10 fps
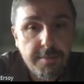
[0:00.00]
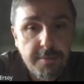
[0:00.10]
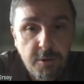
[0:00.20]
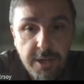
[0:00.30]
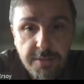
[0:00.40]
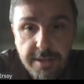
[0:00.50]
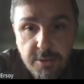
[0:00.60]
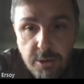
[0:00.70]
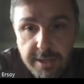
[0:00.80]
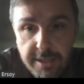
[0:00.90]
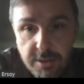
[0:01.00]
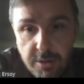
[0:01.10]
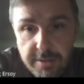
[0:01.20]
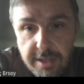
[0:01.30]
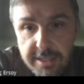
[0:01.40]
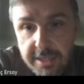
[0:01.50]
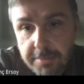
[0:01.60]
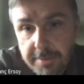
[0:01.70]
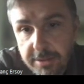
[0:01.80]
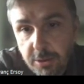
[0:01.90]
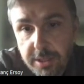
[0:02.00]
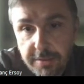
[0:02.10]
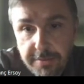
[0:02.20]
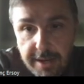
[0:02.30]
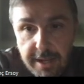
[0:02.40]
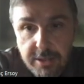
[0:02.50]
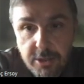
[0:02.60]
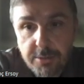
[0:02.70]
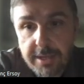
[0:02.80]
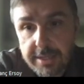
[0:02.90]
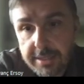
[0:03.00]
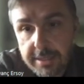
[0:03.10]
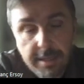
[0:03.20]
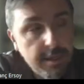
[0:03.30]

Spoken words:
Before, it was already known that simple locally finite groups has